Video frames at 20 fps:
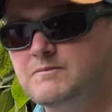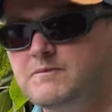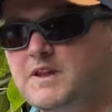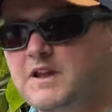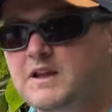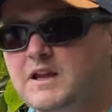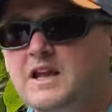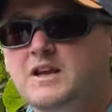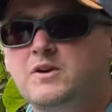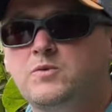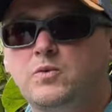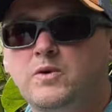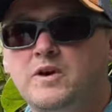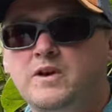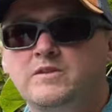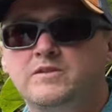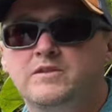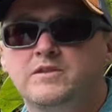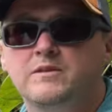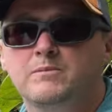Like
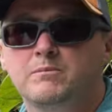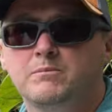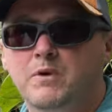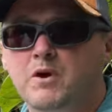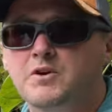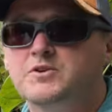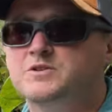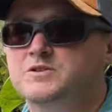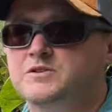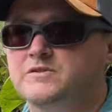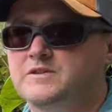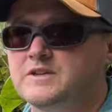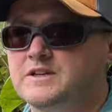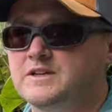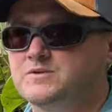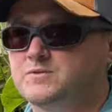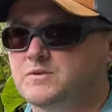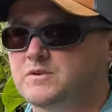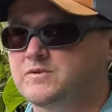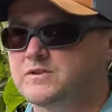with most of
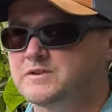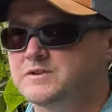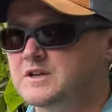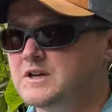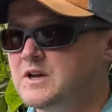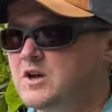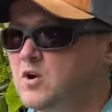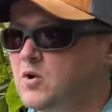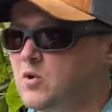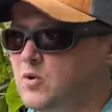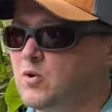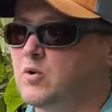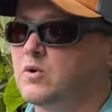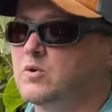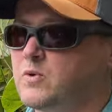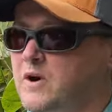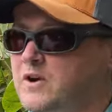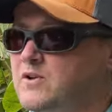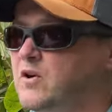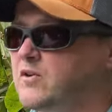these rivers, or
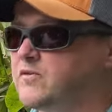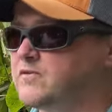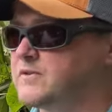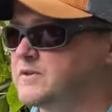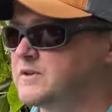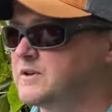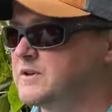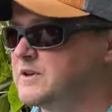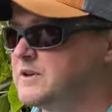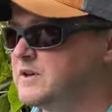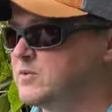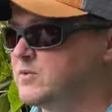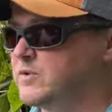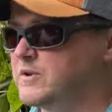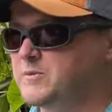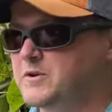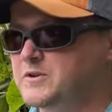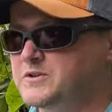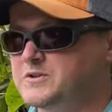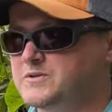quite often
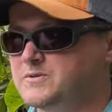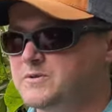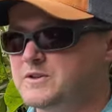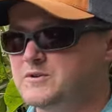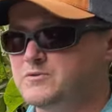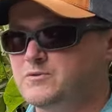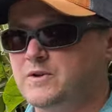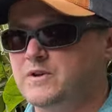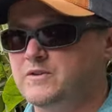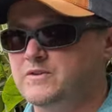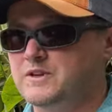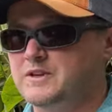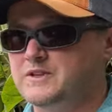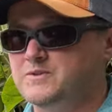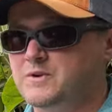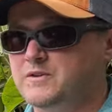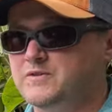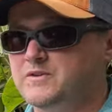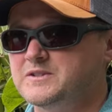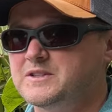with most of these, uh,
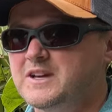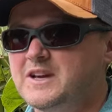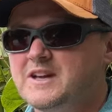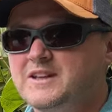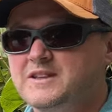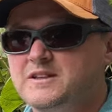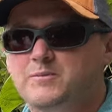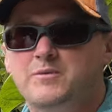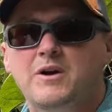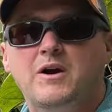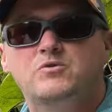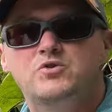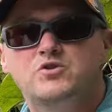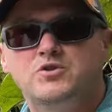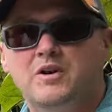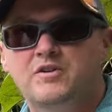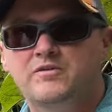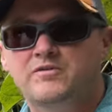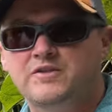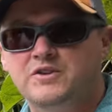these rivers, the brown
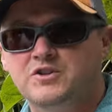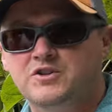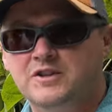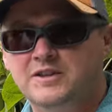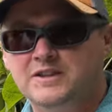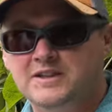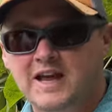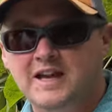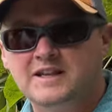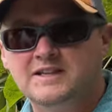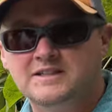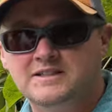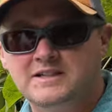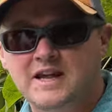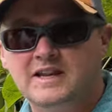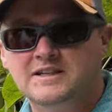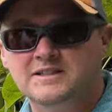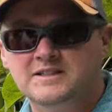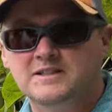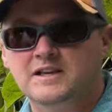trout fishing then
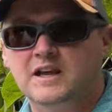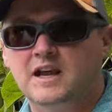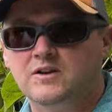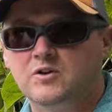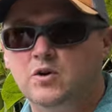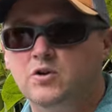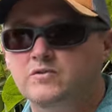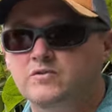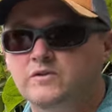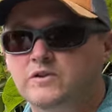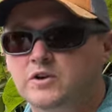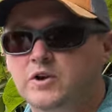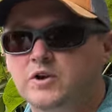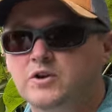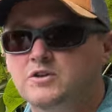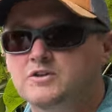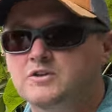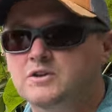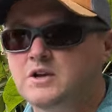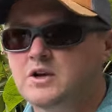tends to get
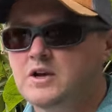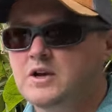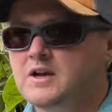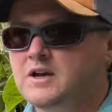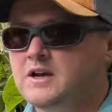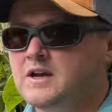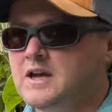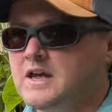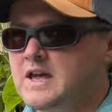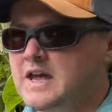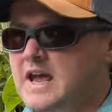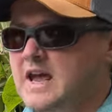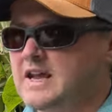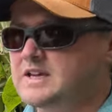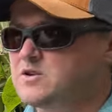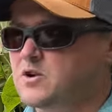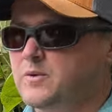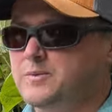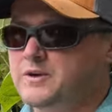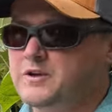overlooked.
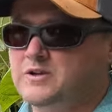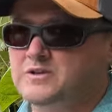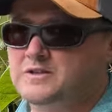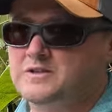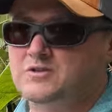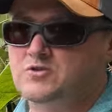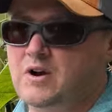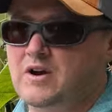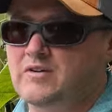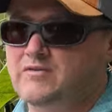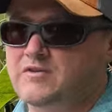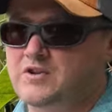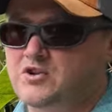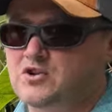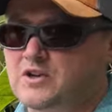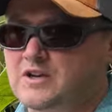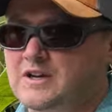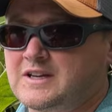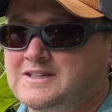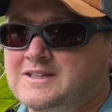It's not because the trout
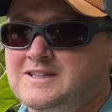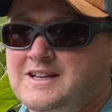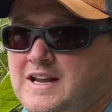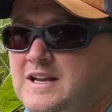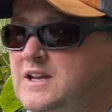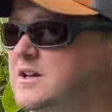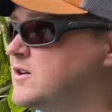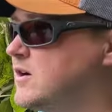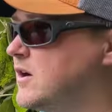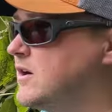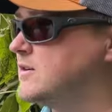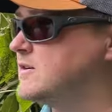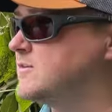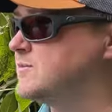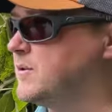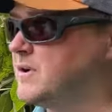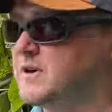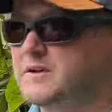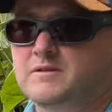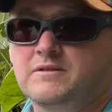fishing isn't any good,
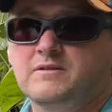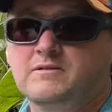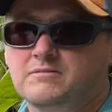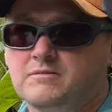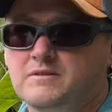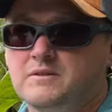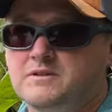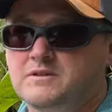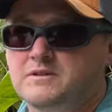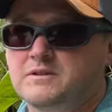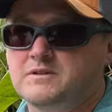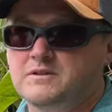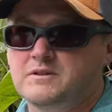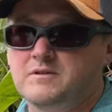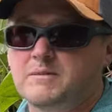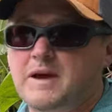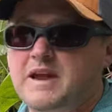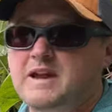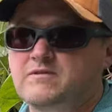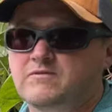but the
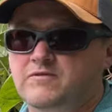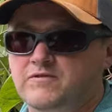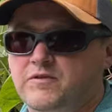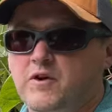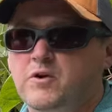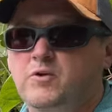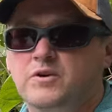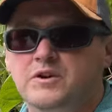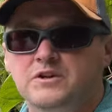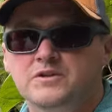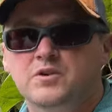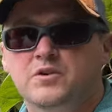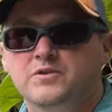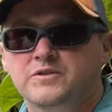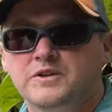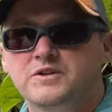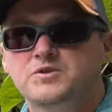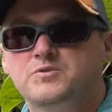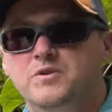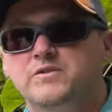main focus on
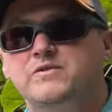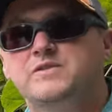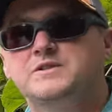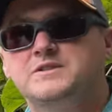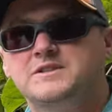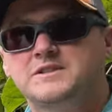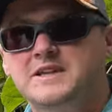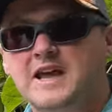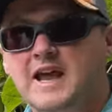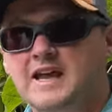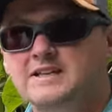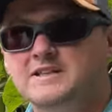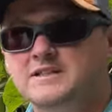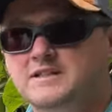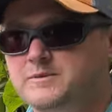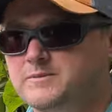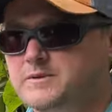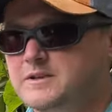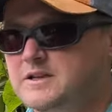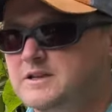these rivers tends
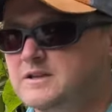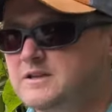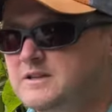to be